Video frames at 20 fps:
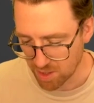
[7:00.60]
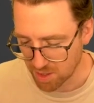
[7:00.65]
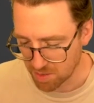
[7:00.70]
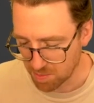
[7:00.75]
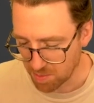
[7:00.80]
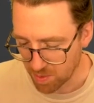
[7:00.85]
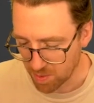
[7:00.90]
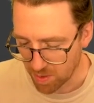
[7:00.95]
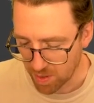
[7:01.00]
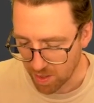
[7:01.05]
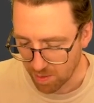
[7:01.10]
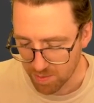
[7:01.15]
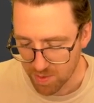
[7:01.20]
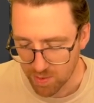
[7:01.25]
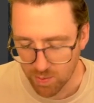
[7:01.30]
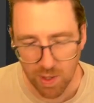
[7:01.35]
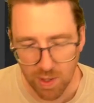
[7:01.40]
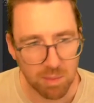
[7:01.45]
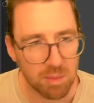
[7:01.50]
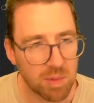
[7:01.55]
to put it up to
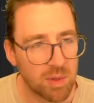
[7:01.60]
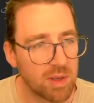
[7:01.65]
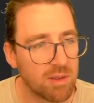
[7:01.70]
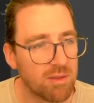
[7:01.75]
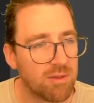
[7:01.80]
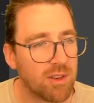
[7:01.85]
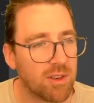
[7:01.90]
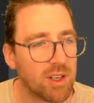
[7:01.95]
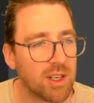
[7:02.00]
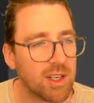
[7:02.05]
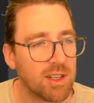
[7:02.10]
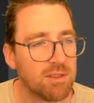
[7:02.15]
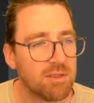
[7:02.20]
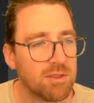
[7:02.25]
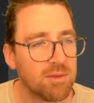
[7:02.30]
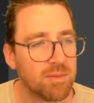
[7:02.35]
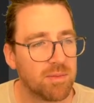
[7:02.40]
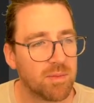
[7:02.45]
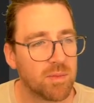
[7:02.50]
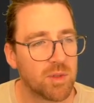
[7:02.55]
1.5,
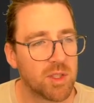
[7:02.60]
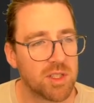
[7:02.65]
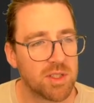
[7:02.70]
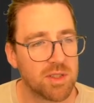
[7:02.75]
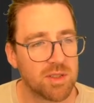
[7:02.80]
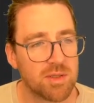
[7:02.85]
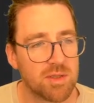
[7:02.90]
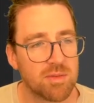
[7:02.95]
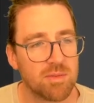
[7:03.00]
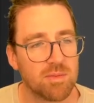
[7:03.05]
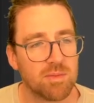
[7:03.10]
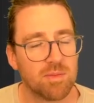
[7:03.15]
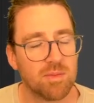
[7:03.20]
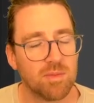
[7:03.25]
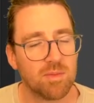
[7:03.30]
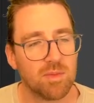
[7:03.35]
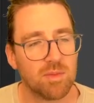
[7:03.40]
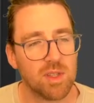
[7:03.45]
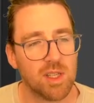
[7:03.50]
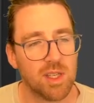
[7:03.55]
which is
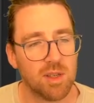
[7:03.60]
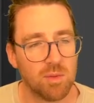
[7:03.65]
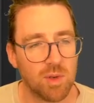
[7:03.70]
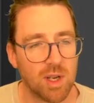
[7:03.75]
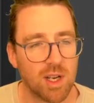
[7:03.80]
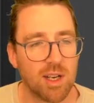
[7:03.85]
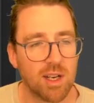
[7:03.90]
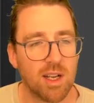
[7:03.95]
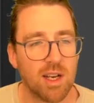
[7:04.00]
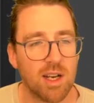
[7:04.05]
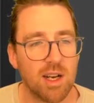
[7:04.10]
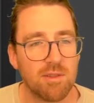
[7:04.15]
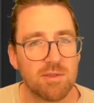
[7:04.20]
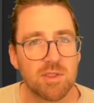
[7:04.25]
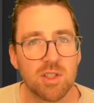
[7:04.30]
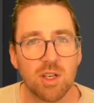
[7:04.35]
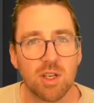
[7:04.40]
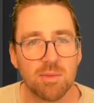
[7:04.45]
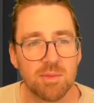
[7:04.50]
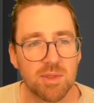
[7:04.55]
1.5
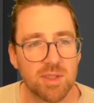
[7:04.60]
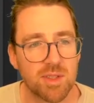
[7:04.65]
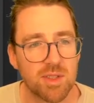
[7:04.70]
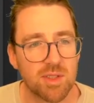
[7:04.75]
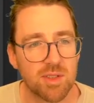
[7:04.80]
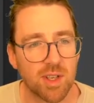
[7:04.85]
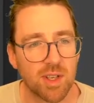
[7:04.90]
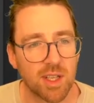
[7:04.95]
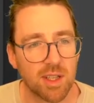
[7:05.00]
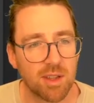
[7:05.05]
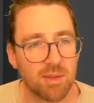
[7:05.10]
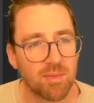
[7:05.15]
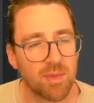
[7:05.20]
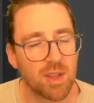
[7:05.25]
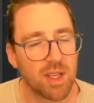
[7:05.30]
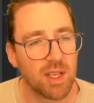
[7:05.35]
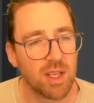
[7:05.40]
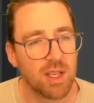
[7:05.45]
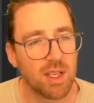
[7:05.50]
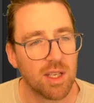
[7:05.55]
times the strength.
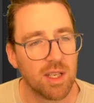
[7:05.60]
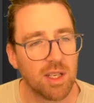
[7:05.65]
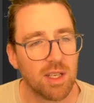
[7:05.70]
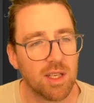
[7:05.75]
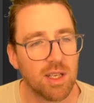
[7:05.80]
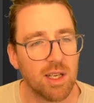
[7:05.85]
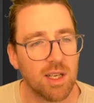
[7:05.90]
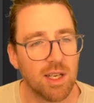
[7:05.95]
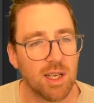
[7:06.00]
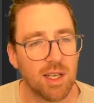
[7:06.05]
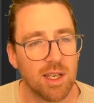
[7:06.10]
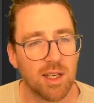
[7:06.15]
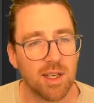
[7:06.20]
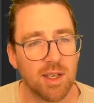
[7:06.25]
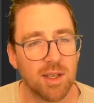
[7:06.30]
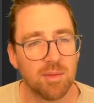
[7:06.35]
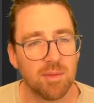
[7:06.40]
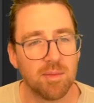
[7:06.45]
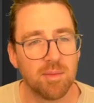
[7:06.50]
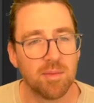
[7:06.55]

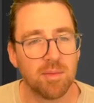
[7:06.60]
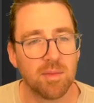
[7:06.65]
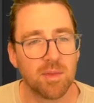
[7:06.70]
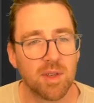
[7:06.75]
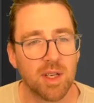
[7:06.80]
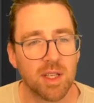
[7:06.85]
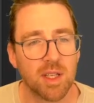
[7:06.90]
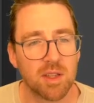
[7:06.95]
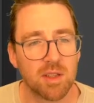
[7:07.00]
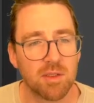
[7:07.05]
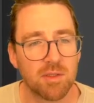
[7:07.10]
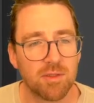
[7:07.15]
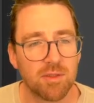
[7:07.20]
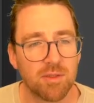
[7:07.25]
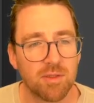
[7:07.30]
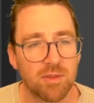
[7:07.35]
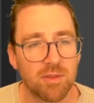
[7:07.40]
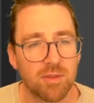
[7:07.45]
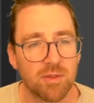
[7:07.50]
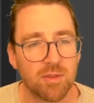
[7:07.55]
And the
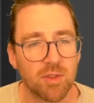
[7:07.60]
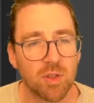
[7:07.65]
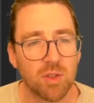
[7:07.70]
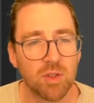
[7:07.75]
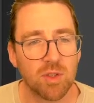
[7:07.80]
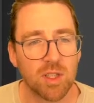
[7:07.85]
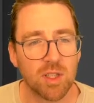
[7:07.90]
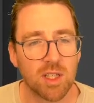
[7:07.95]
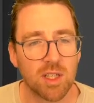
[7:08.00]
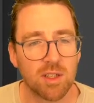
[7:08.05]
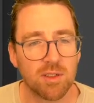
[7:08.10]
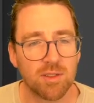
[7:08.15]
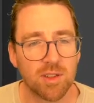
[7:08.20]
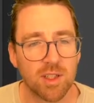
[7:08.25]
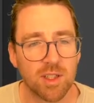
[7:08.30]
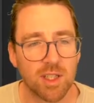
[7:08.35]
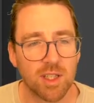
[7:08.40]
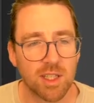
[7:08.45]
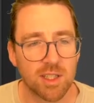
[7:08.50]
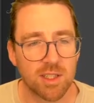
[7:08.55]
fall off, I
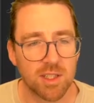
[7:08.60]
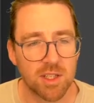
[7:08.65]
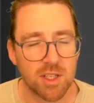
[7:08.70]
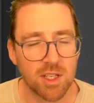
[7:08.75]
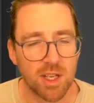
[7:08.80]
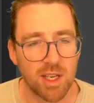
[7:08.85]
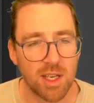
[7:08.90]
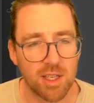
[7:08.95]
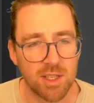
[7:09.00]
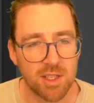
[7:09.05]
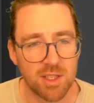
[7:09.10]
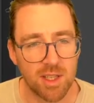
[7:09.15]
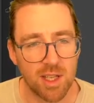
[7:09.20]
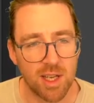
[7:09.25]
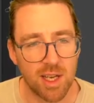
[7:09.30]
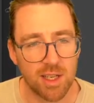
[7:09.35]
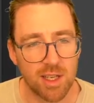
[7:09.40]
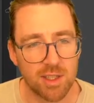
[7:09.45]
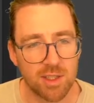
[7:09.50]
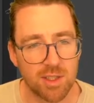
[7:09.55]
like to change
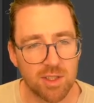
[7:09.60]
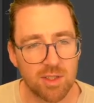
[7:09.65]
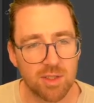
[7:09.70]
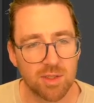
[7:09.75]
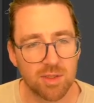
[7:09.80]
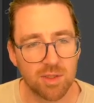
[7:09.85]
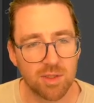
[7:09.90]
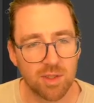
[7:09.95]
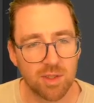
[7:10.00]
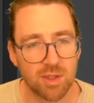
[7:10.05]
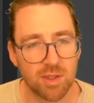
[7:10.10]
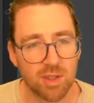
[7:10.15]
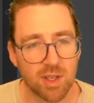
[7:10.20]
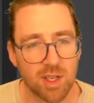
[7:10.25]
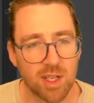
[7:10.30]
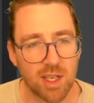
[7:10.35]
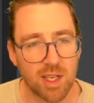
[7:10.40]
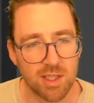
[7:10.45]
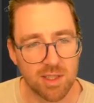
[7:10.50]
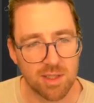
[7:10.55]
that to
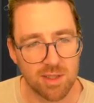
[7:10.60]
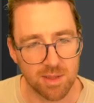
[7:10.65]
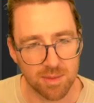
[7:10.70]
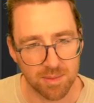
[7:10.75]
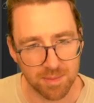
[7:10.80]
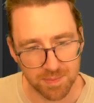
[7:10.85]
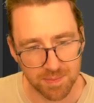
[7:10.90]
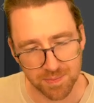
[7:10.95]
custom.